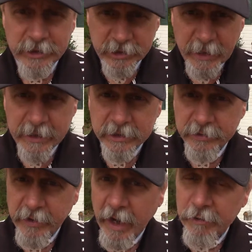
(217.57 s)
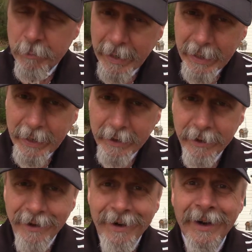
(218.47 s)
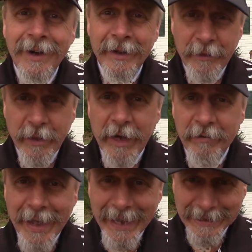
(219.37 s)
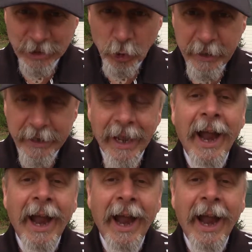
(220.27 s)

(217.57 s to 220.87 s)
changes that I've made that have actually